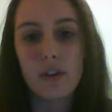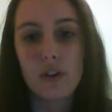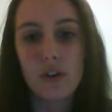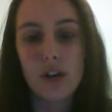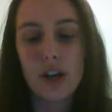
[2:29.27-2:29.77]

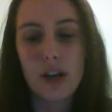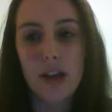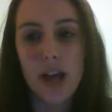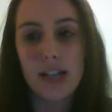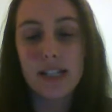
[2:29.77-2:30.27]
for
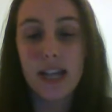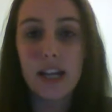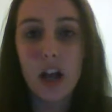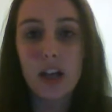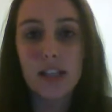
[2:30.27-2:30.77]

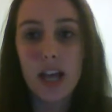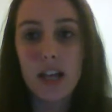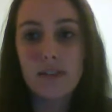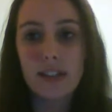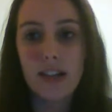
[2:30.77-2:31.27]
entertaining
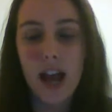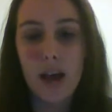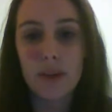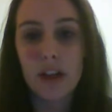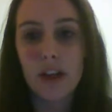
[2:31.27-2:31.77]
ourselves, and
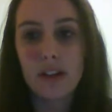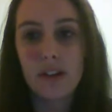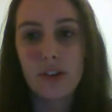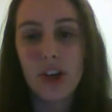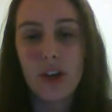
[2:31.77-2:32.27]
how we
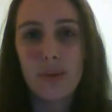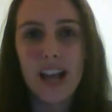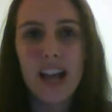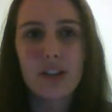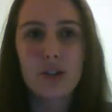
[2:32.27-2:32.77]

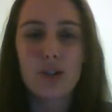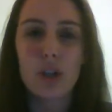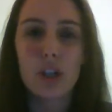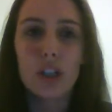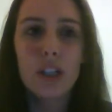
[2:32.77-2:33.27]
kind of
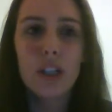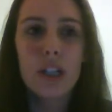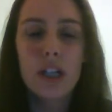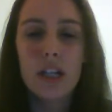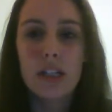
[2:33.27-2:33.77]
struggle
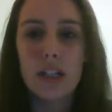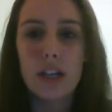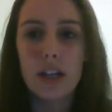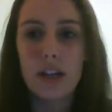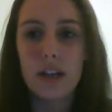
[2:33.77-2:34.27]

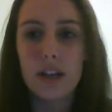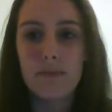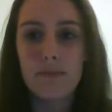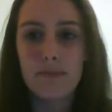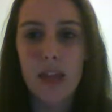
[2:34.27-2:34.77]

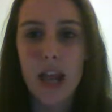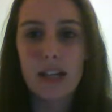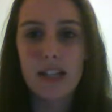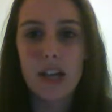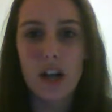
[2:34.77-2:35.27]
to
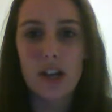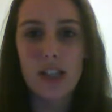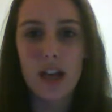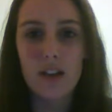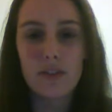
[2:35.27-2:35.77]
entertain
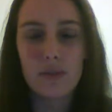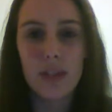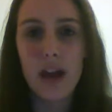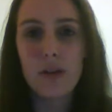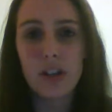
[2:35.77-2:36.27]
ourselves
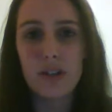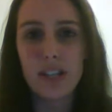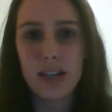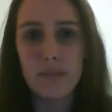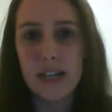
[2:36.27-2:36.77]
without
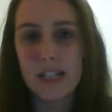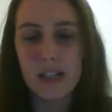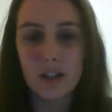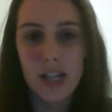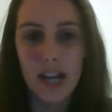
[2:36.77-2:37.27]
using
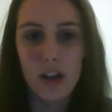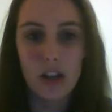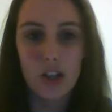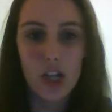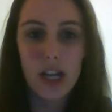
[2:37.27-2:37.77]
media or
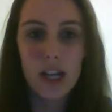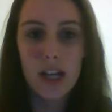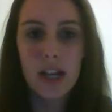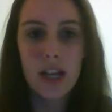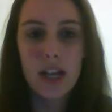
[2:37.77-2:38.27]
technology.